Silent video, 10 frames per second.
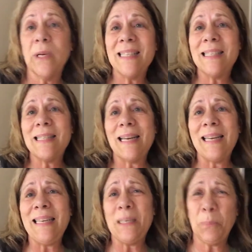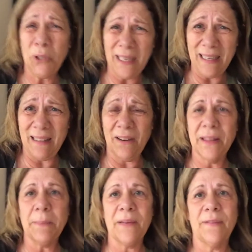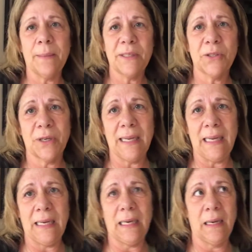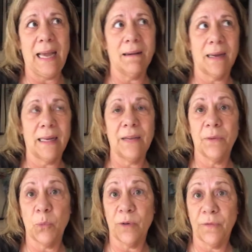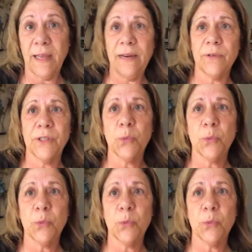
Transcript: What is it that I need to put in there that my family's going to eat and how can I give it more flavor?